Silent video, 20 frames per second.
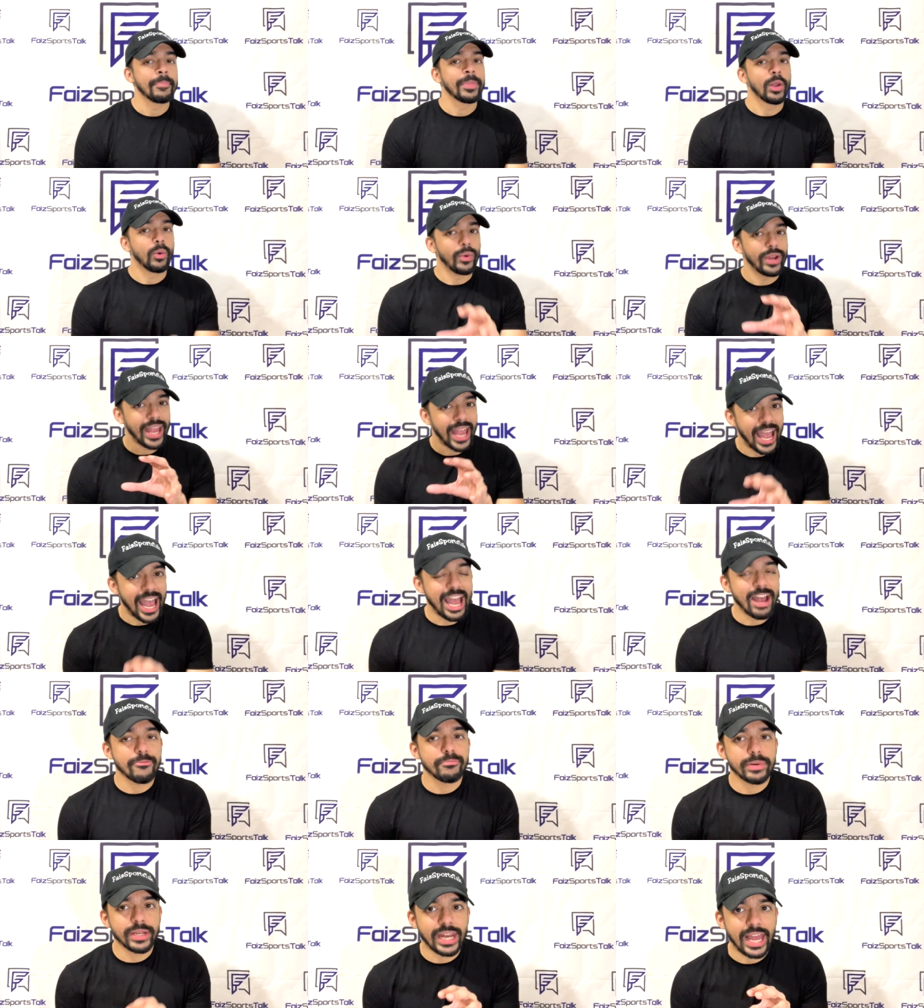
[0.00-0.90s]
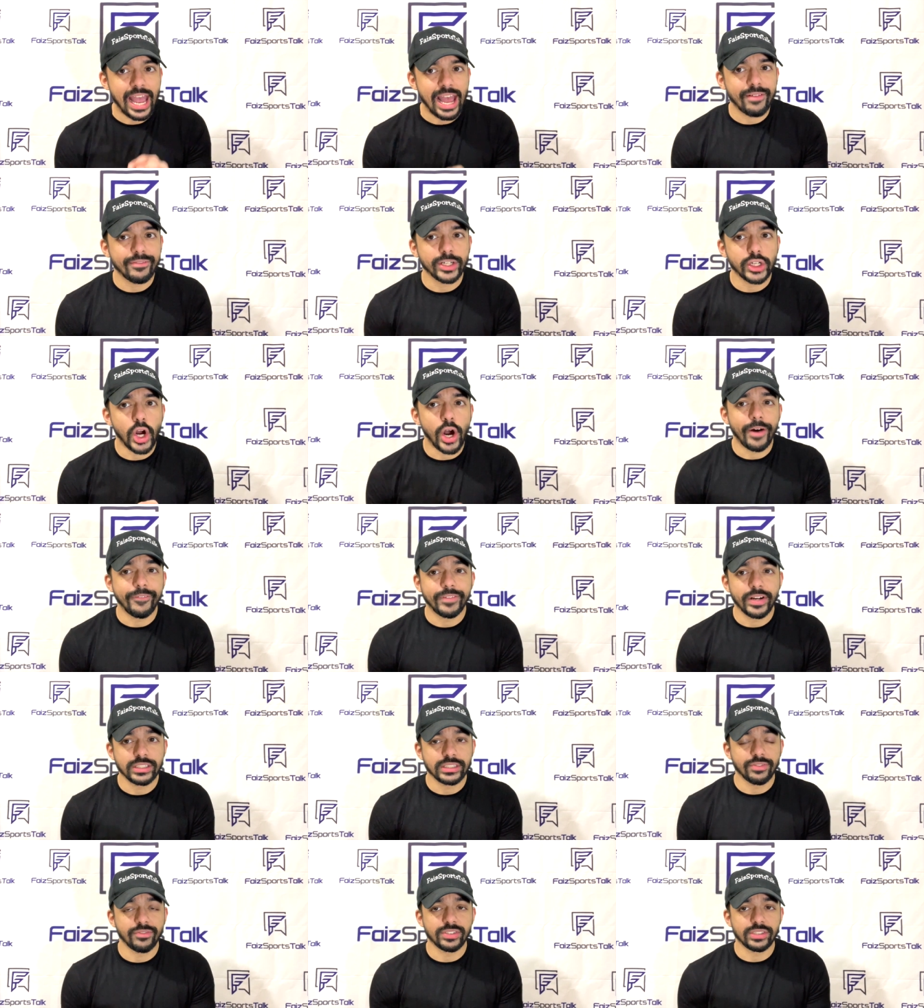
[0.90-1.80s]
We have been having
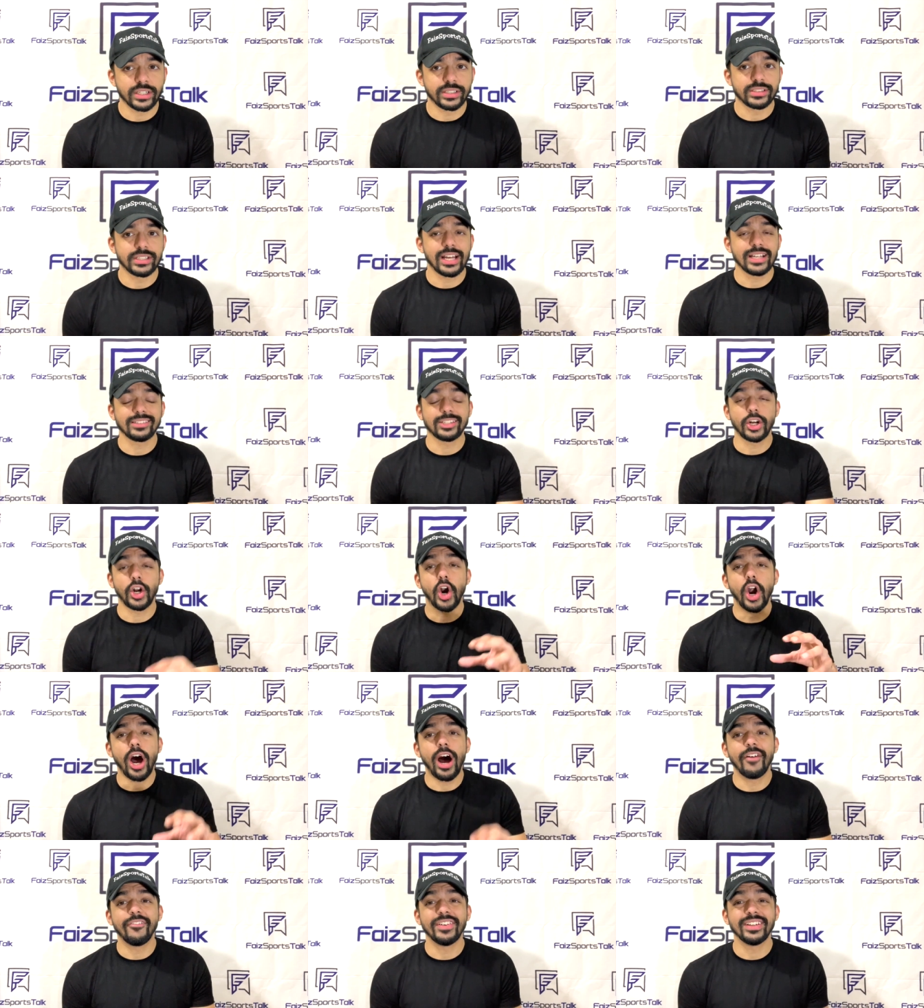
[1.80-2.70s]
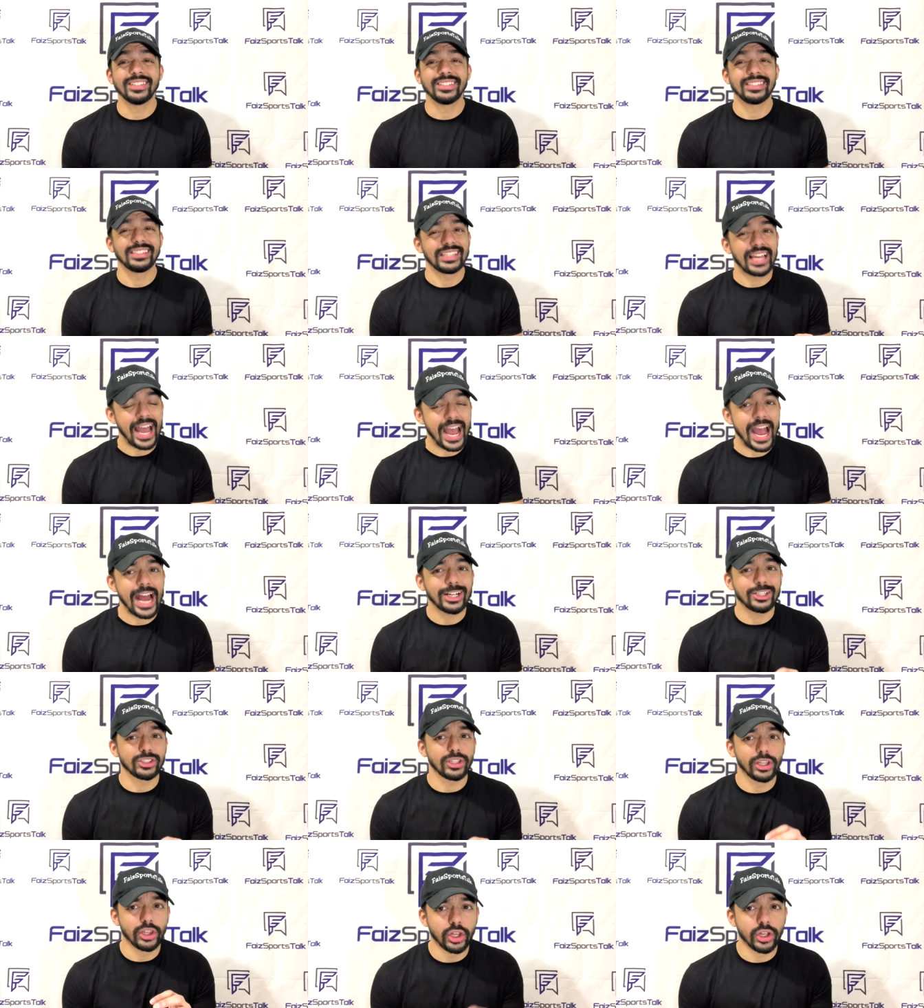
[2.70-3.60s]
offensive success, and our offenses
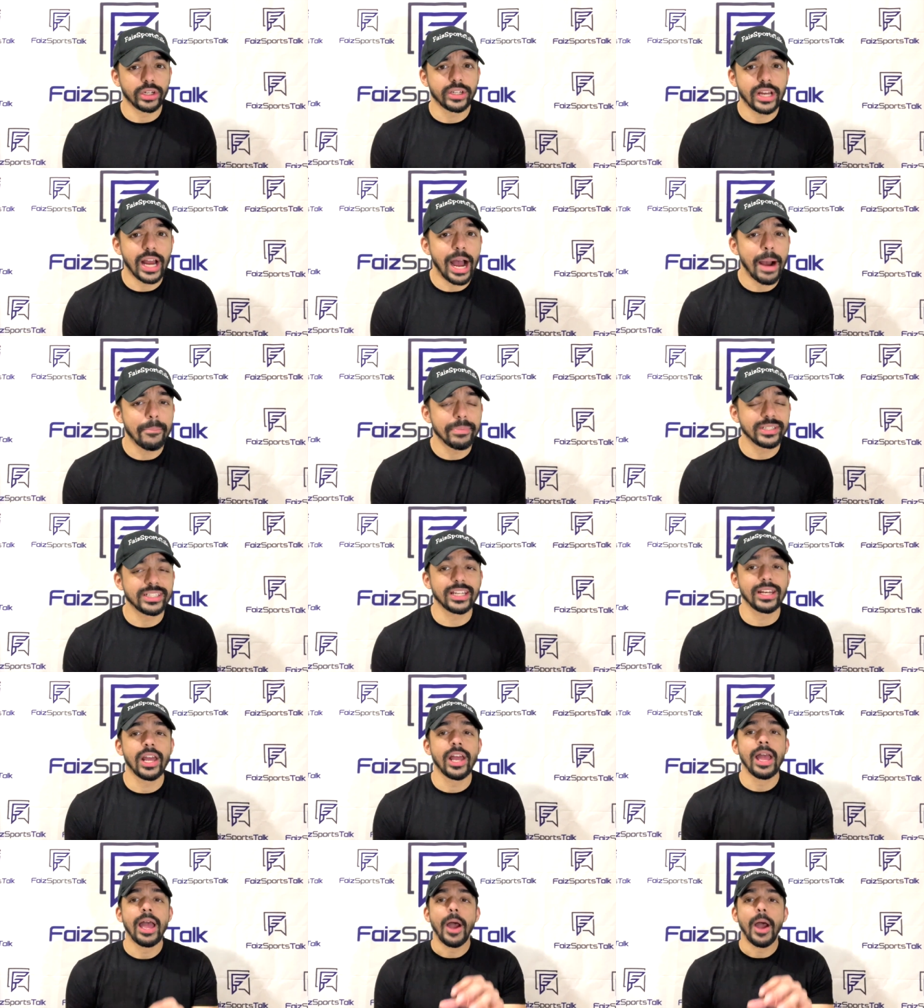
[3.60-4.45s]
actually look competent